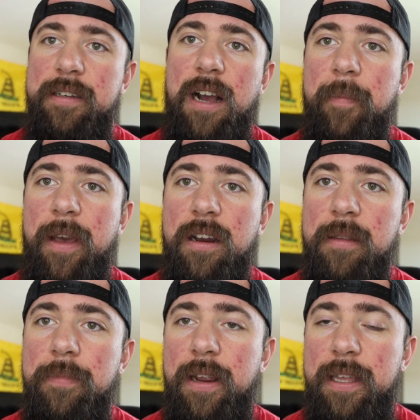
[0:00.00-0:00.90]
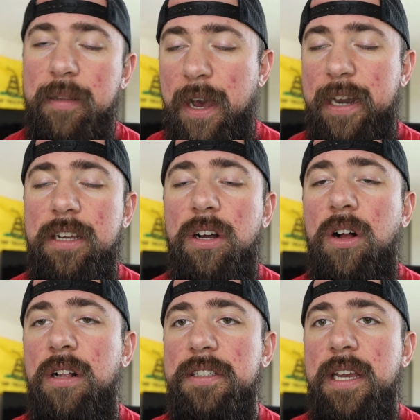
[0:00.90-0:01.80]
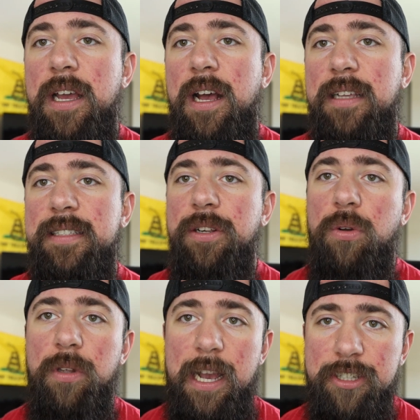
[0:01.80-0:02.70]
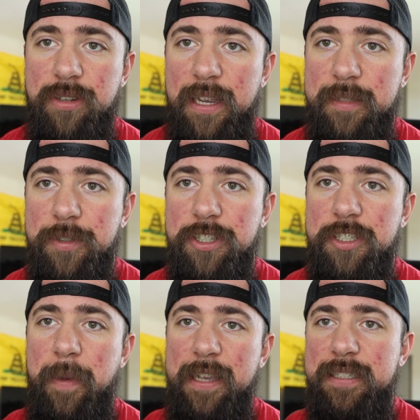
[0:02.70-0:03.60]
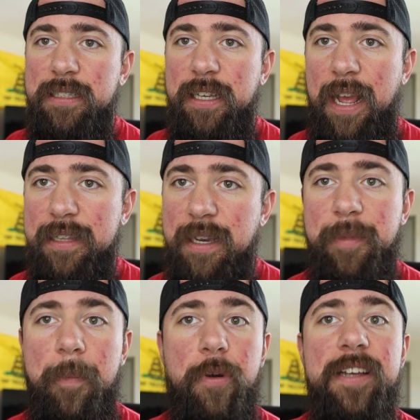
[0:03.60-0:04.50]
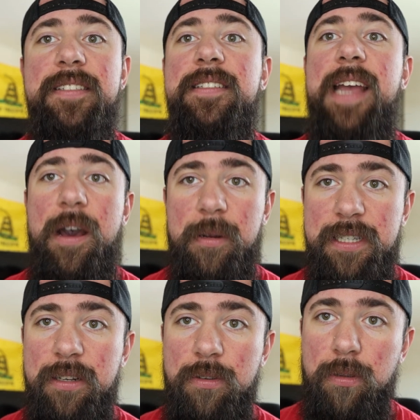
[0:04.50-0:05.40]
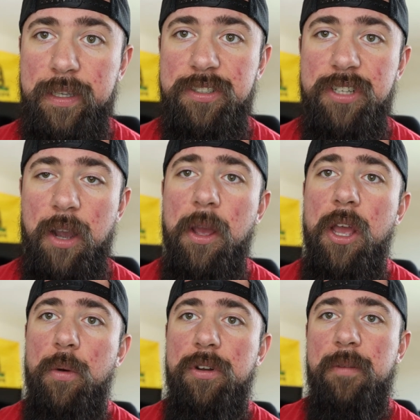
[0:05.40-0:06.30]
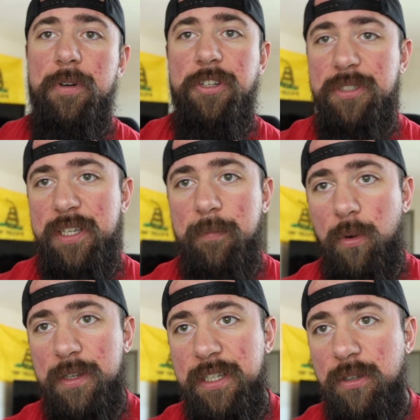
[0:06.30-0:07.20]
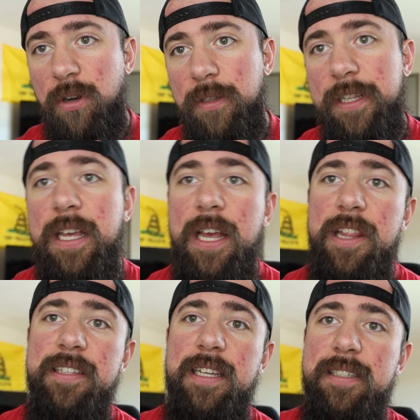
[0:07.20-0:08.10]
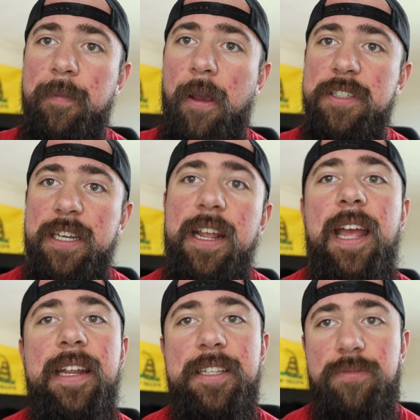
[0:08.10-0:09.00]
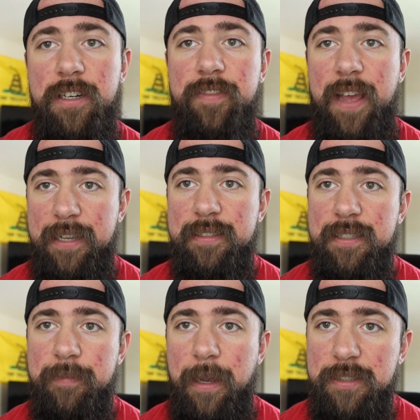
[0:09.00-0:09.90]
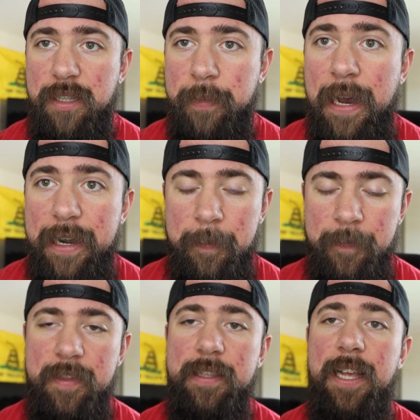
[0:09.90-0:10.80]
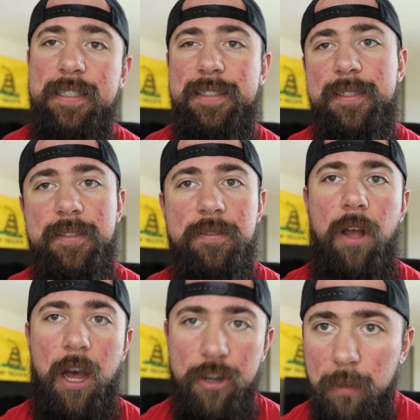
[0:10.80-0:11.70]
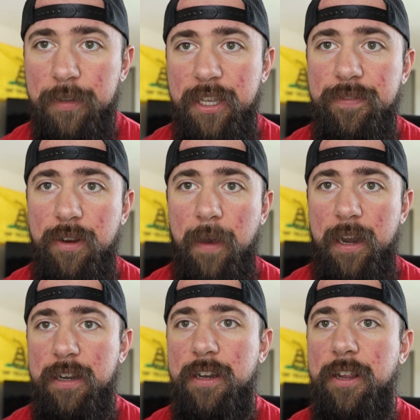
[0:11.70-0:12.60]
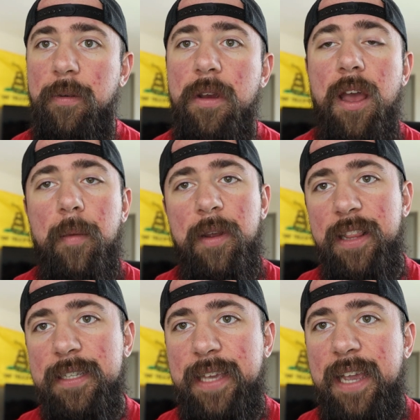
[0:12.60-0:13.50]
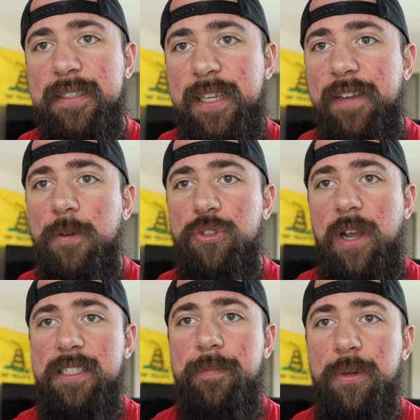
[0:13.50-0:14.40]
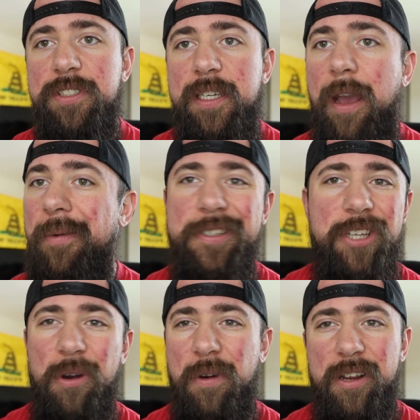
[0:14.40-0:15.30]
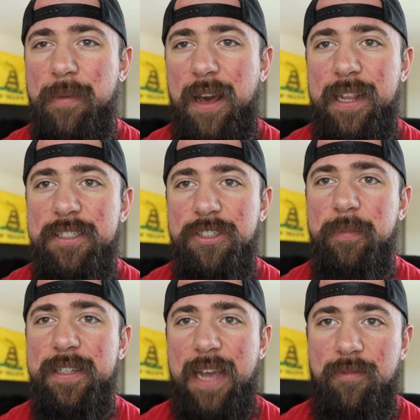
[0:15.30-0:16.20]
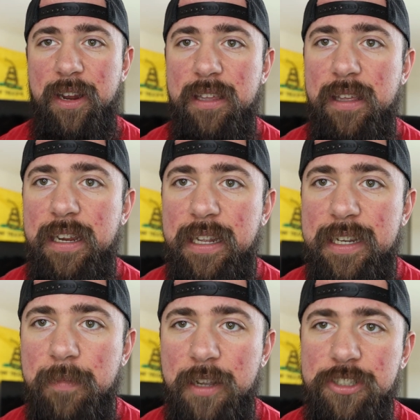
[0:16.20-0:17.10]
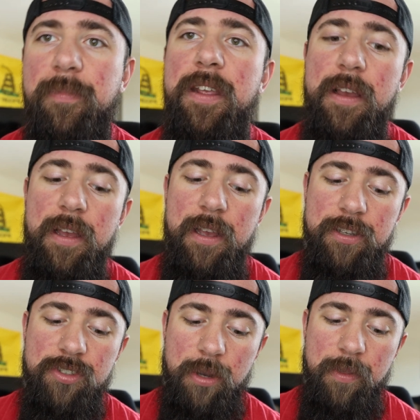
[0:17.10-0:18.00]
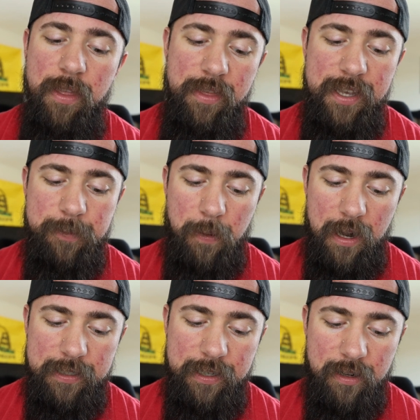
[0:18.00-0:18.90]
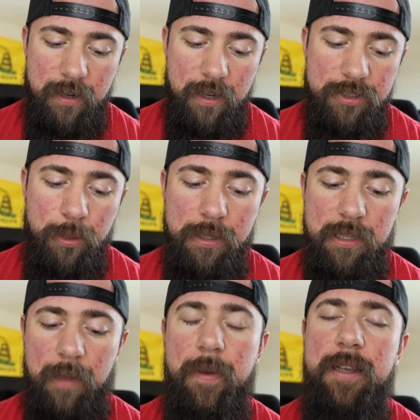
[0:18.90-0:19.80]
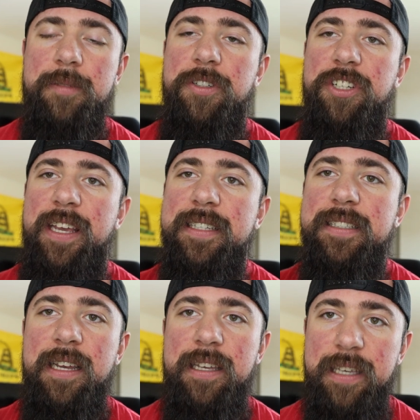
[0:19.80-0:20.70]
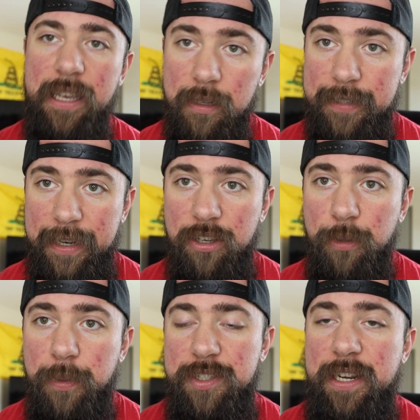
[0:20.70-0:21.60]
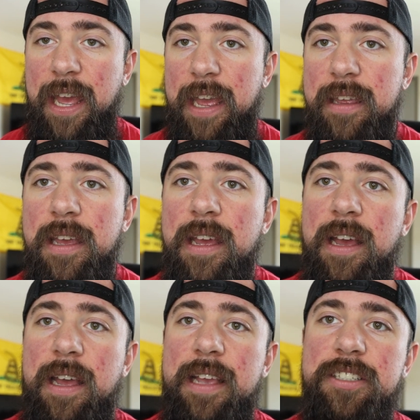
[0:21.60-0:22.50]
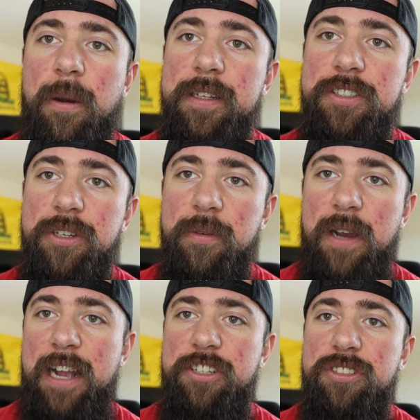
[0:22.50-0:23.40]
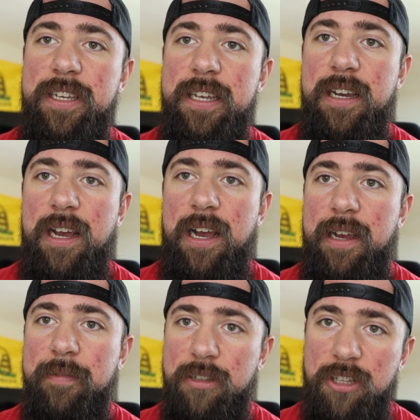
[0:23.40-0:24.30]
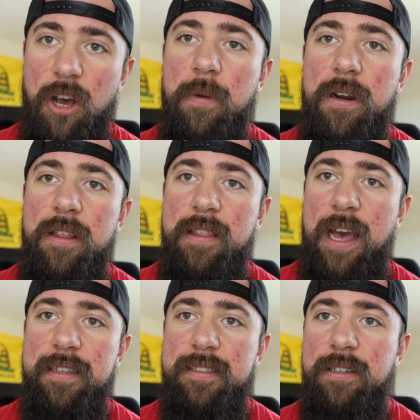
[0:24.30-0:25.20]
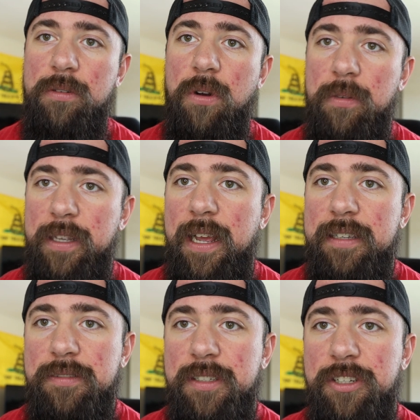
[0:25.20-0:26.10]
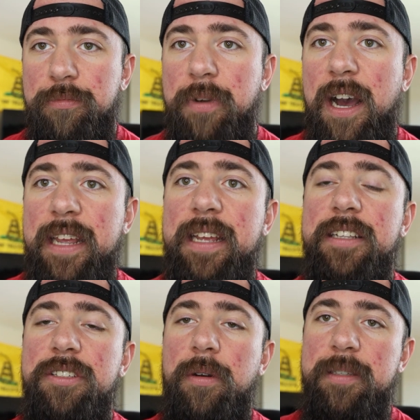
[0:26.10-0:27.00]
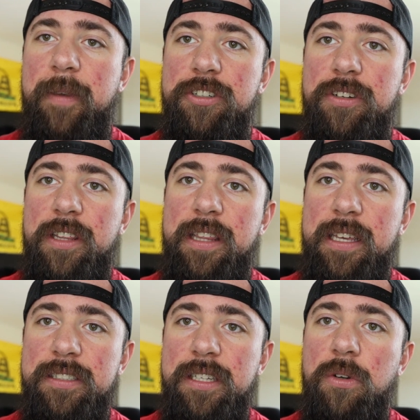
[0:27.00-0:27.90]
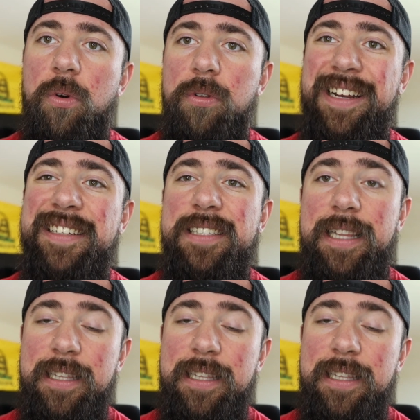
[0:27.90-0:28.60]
compound in the body called acetylcholine esterase, which is basically an enzyme that breaks down acetylcholine. So when you're producing more acetylcholine, this enzyme goes in and gets rid of excess amounts in the body. That's a normal thing for your body to do, but in this case, if we're trying to boost the amount, we don't want your body to be downregulating it as much. So this product here, Tooth Club Moss, which is yielding huperzine A, is going to actually lower that acetylcholine esterase in your body. It's going to make sure that the acetylcholine is